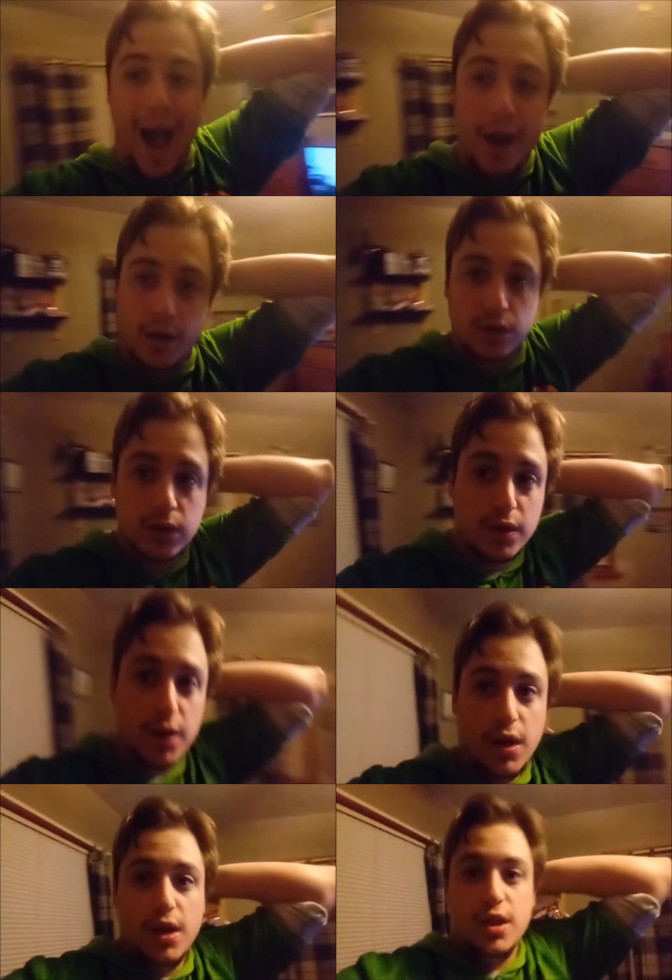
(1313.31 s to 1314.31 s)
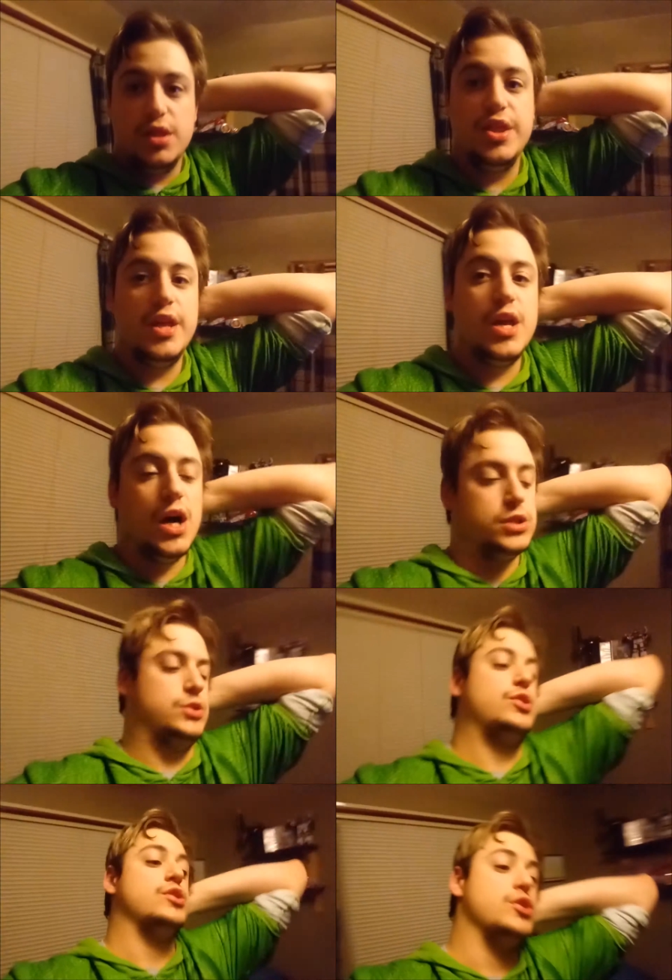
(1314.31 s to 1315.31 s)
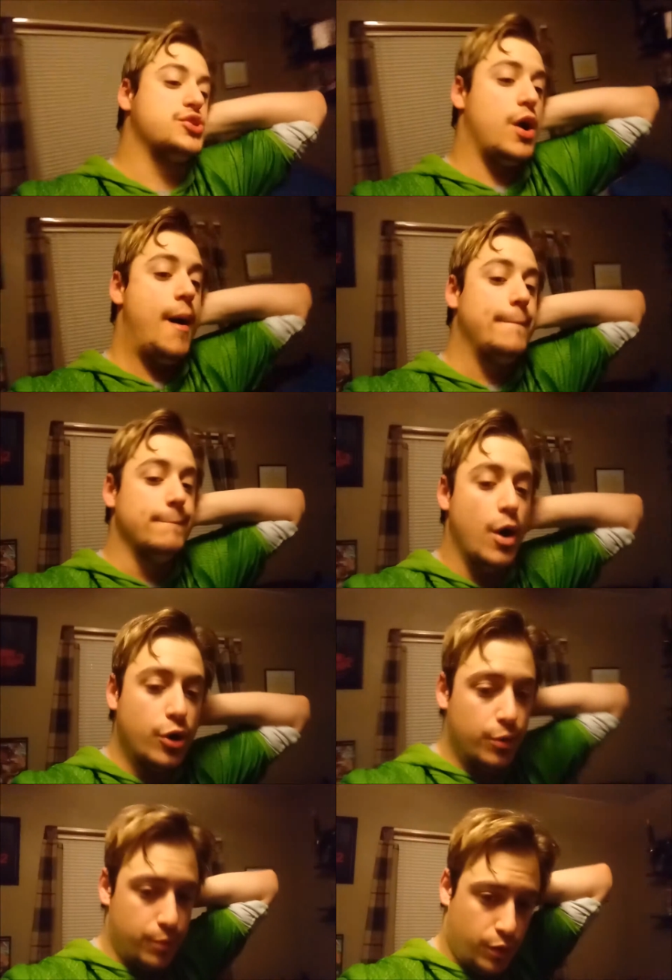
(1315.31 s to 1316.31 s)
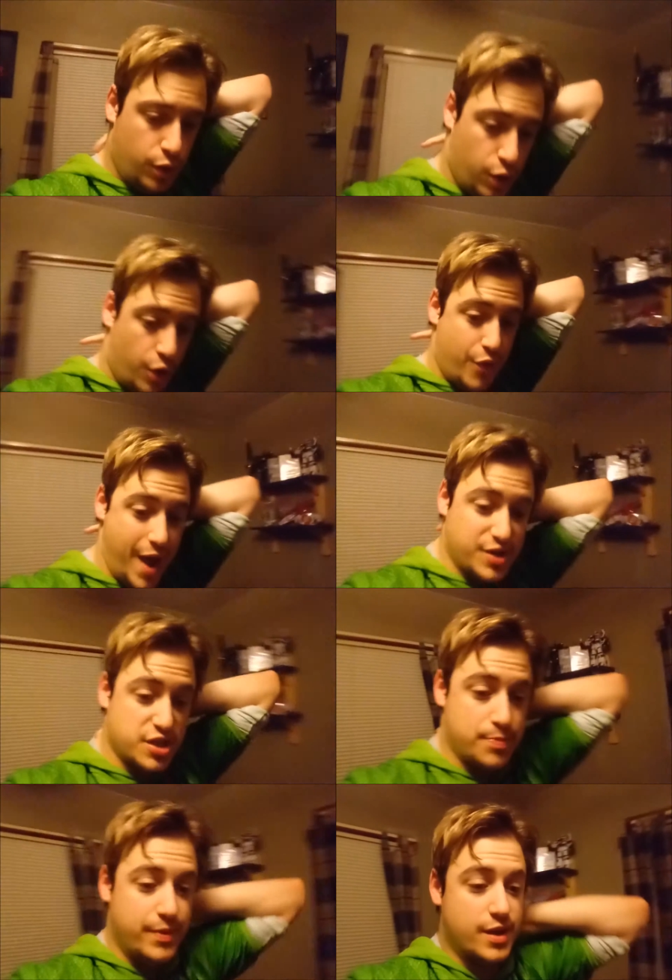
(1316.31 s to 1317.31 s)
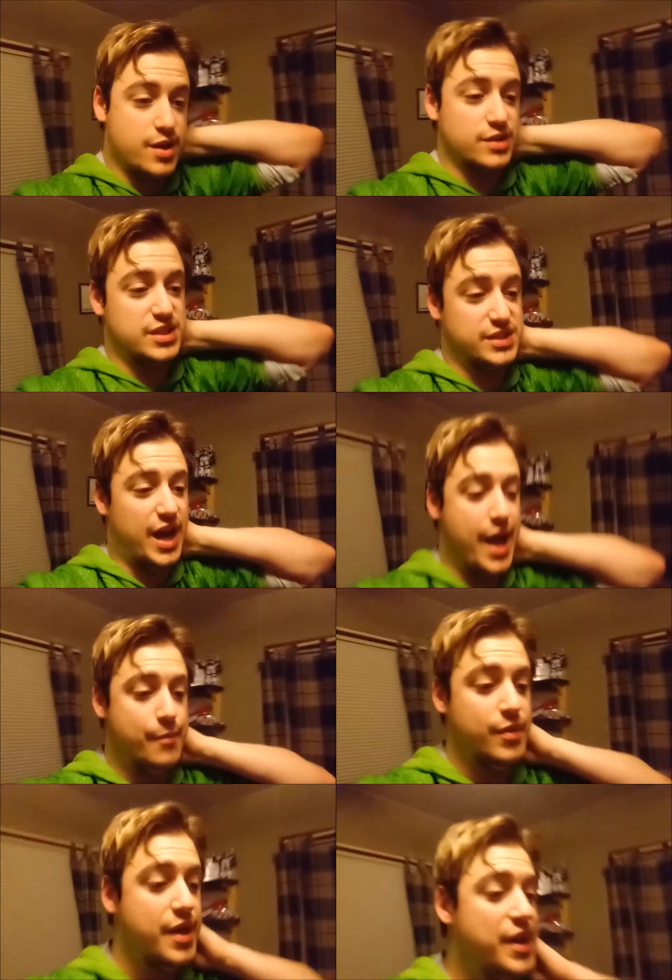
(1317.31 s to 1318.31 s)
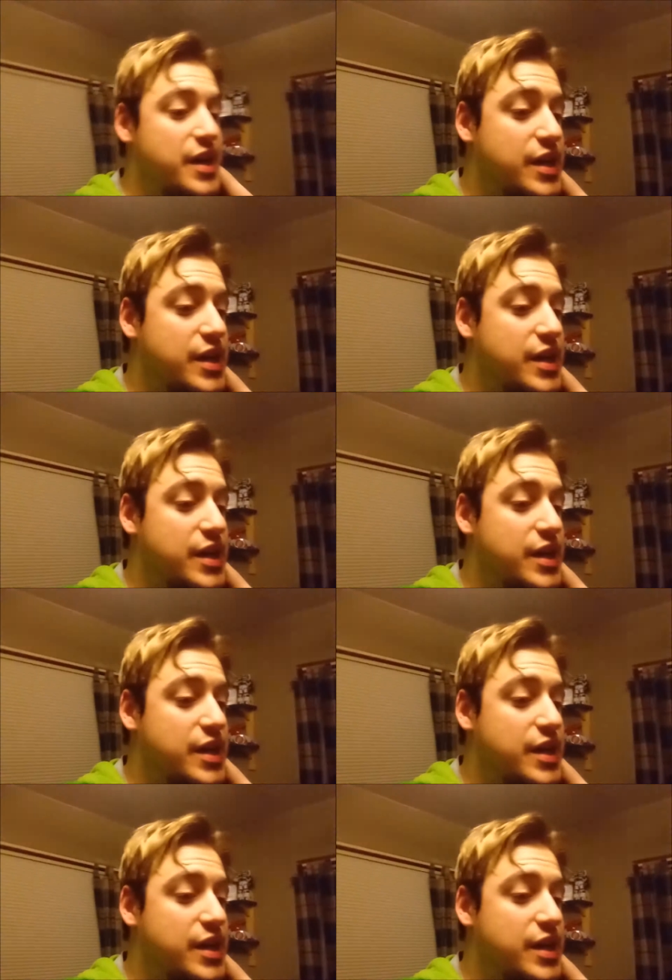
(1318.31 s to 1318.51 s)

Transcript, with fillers: battle the um, Ranches because I am